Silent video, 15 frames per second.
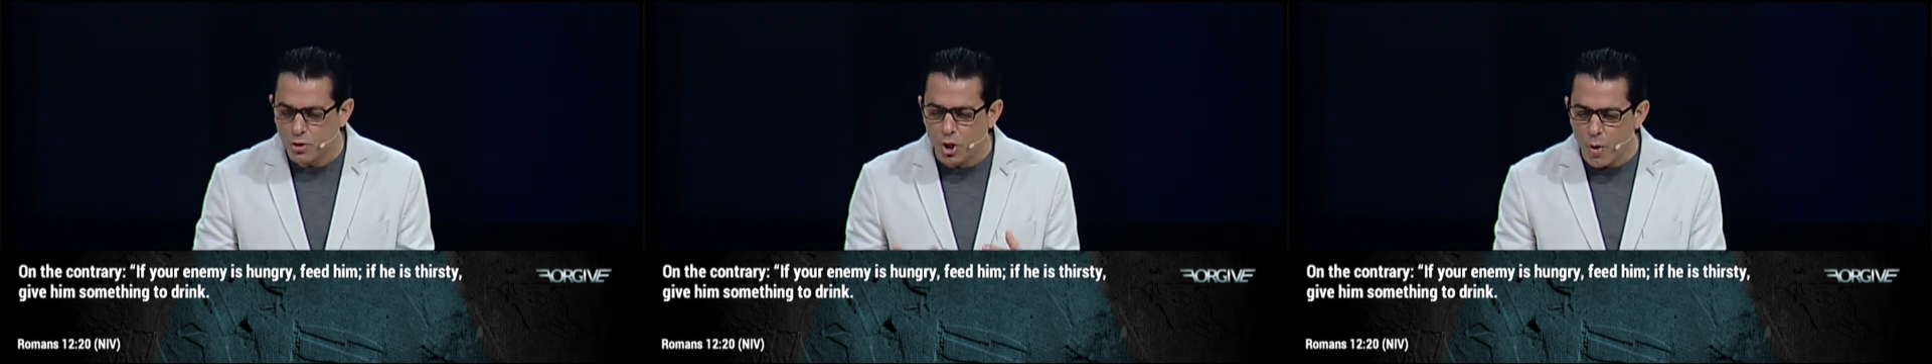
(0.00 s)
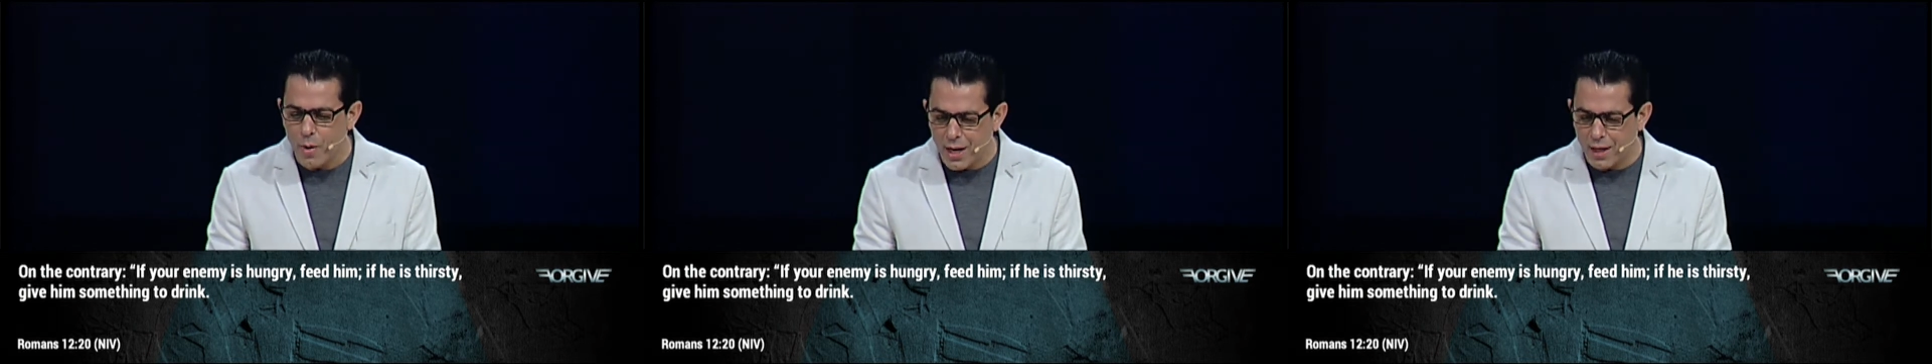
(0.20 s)

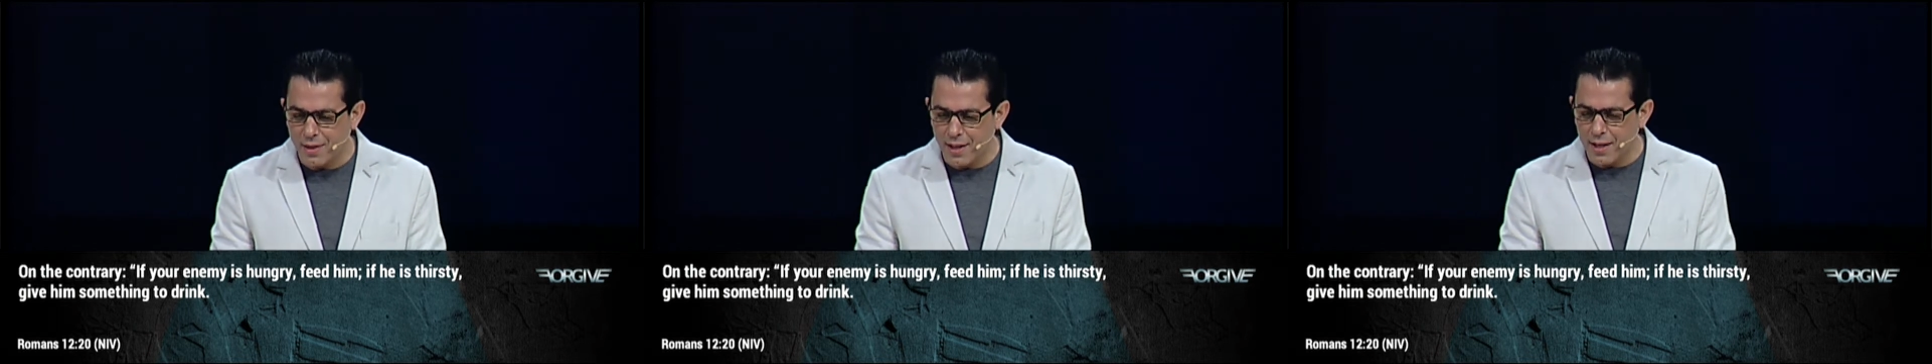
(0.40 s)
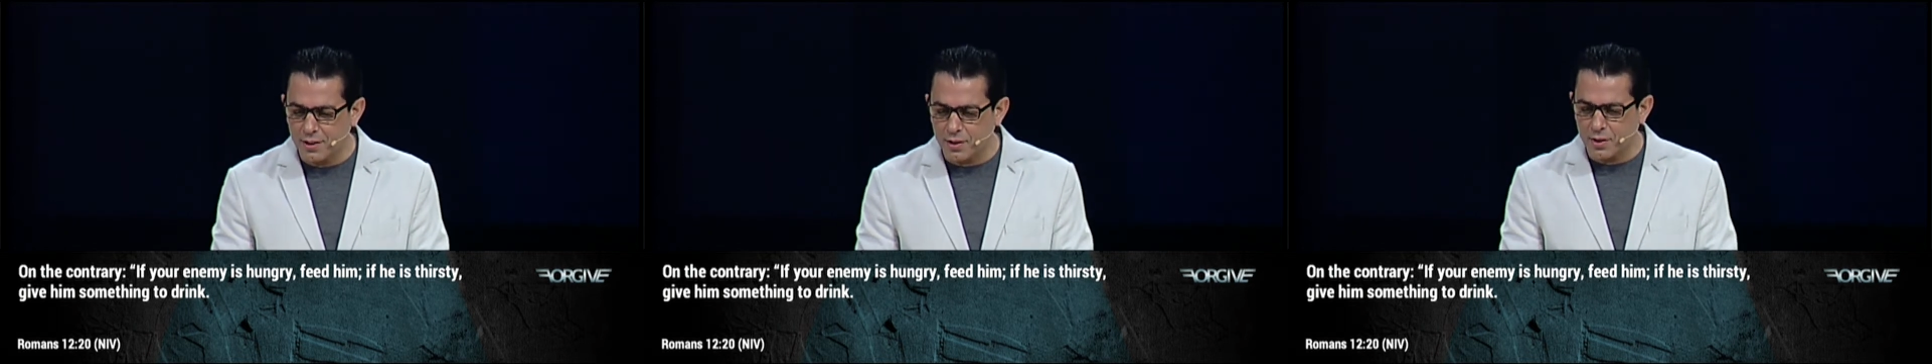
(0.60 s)
doing
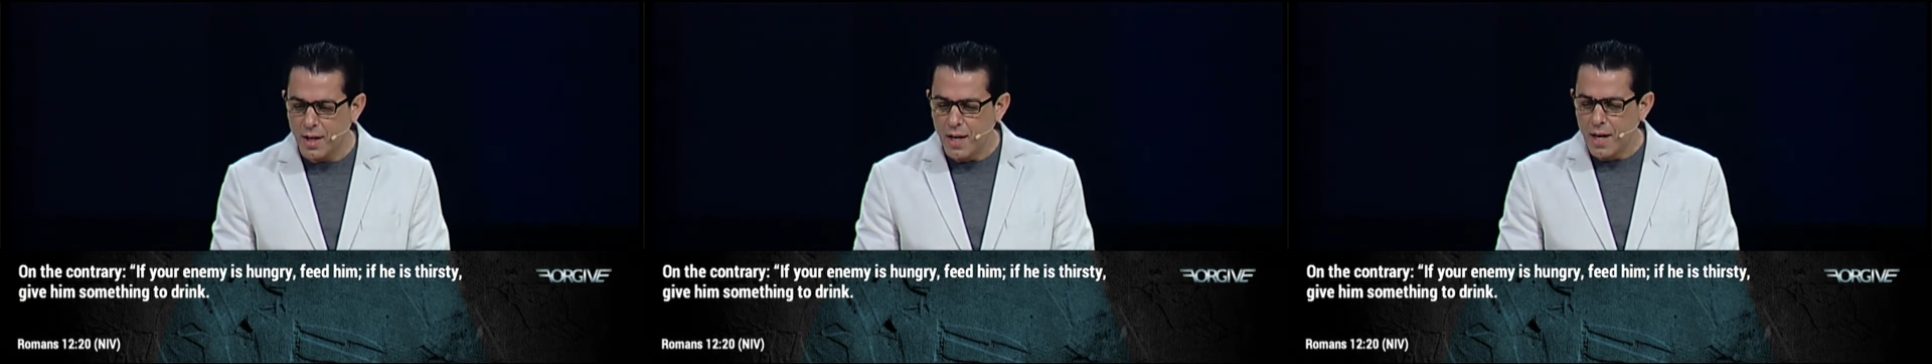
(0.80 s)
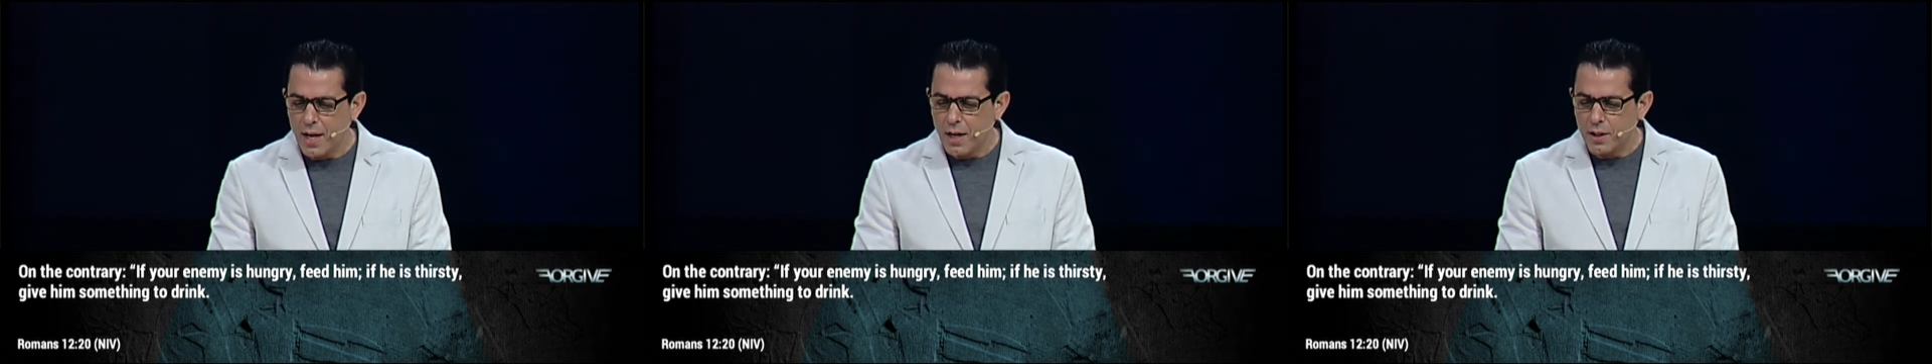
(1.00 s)

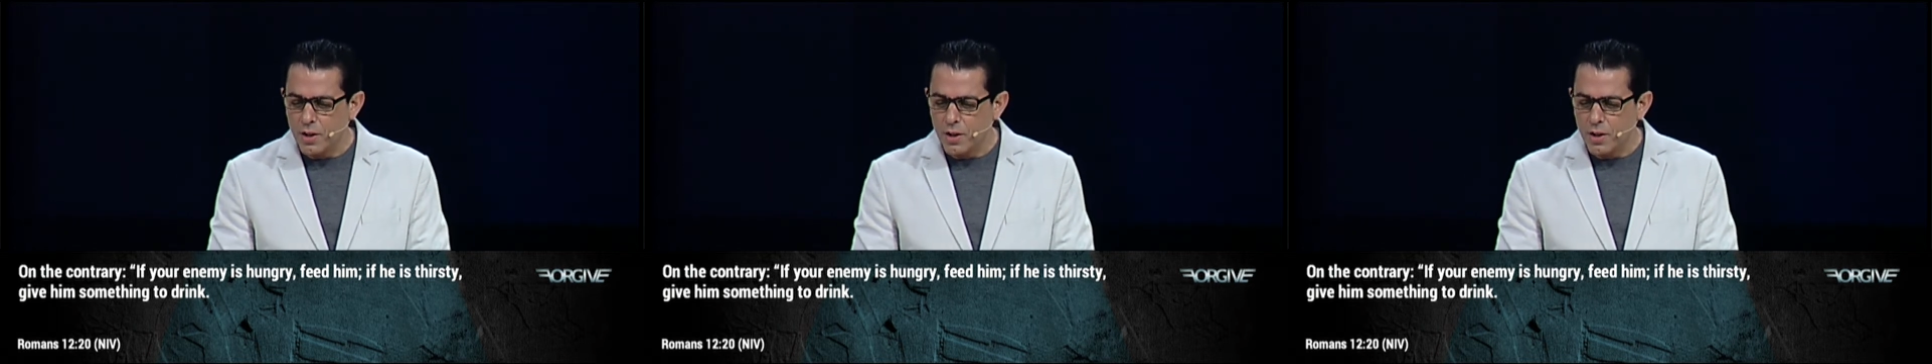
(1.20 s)
this,